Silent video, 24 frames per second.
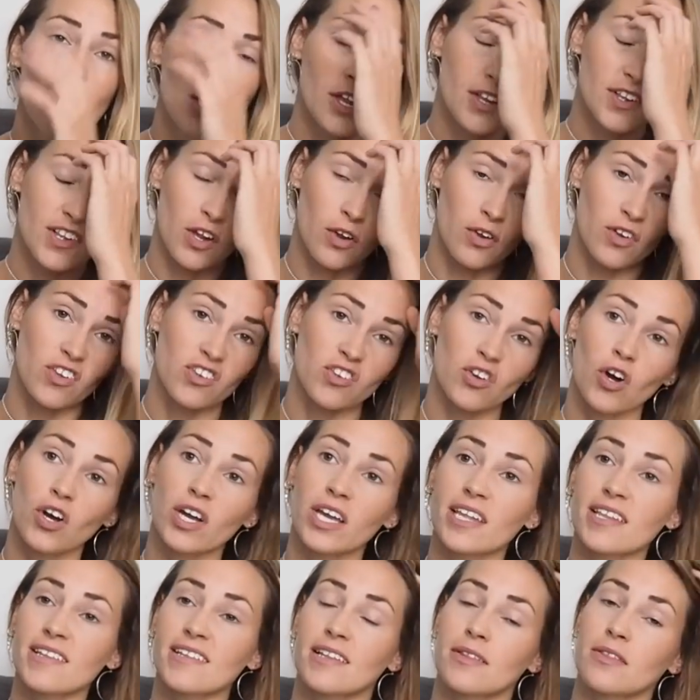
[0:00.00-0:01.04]
So
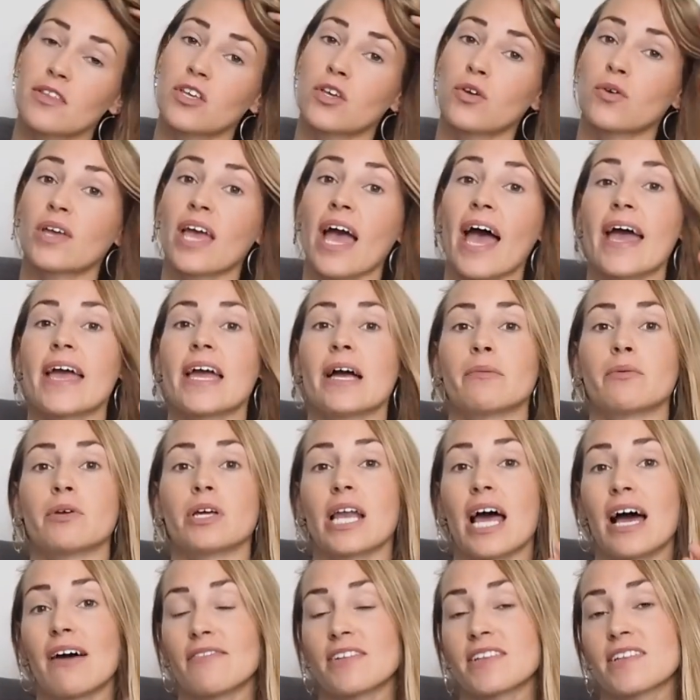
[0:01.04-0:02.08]
stockists in the UK, I'm
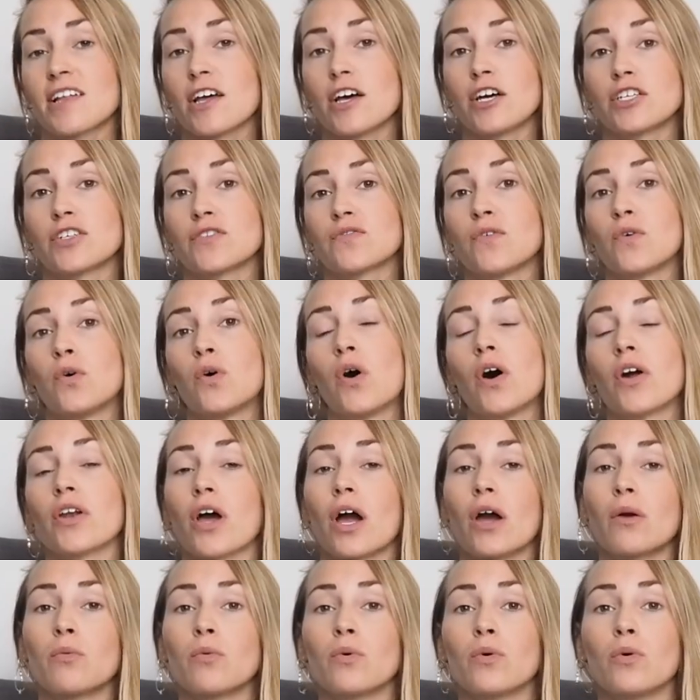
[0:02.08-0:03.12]
gonna have a search for and
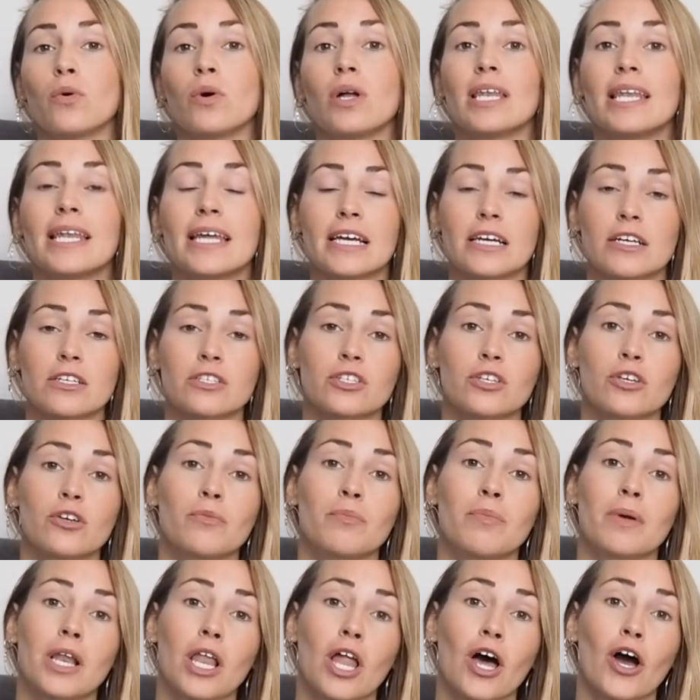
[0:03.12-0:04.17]
I will link to
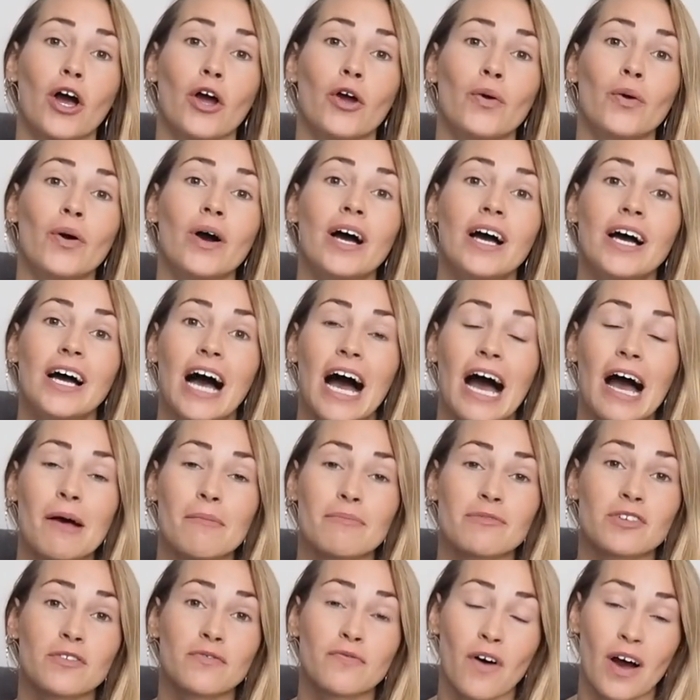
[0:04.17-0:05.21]
below
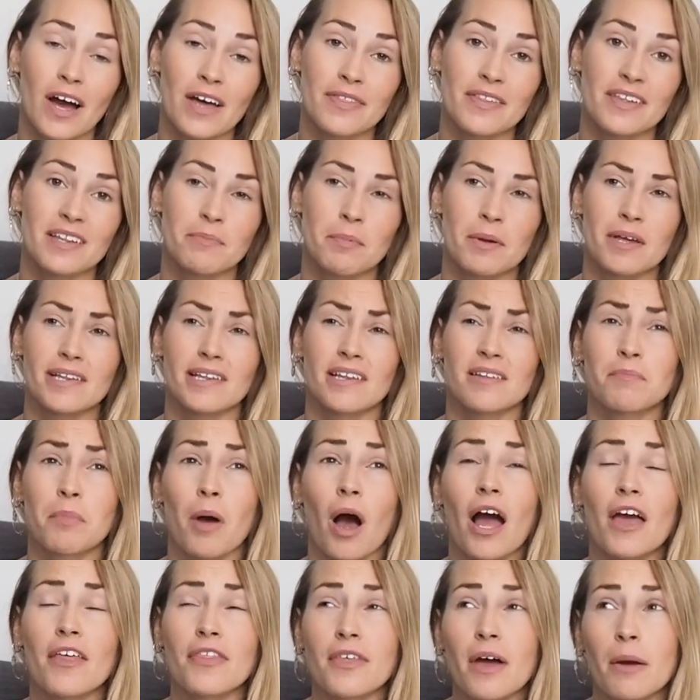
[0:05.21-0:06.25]
to find these pieces.
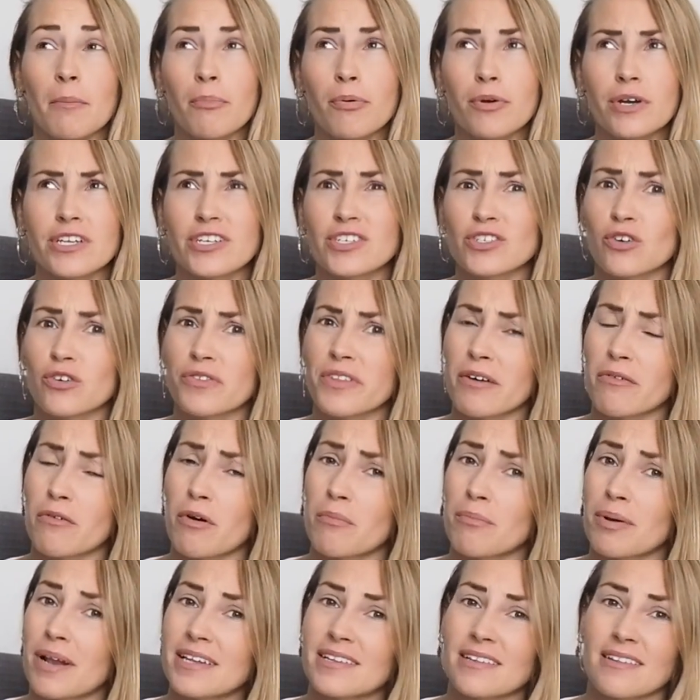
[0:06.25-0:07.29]
But I'm pretty sure they're
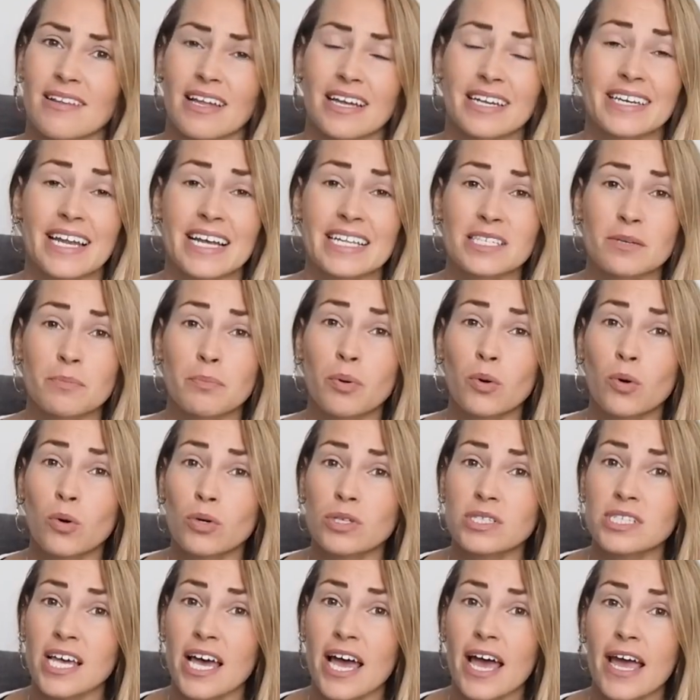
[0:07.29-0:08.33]
on places like
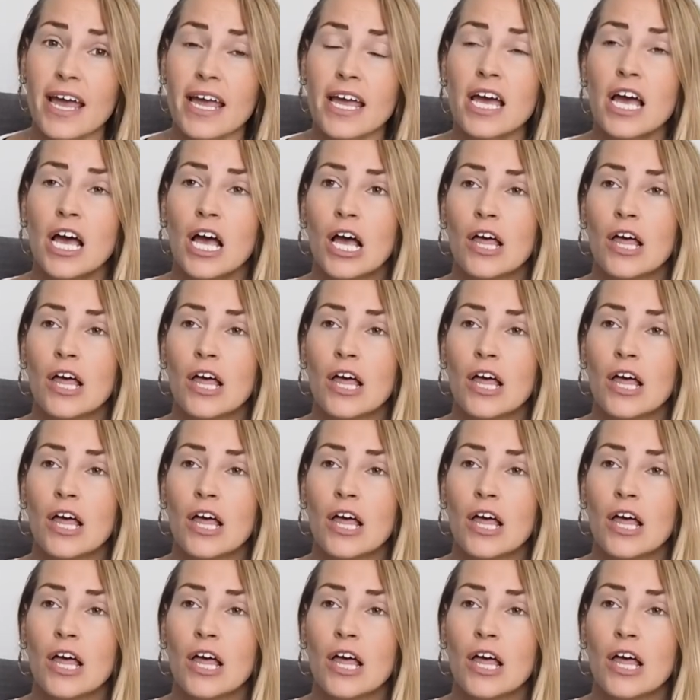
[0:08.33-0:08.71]
Net-a-Porter.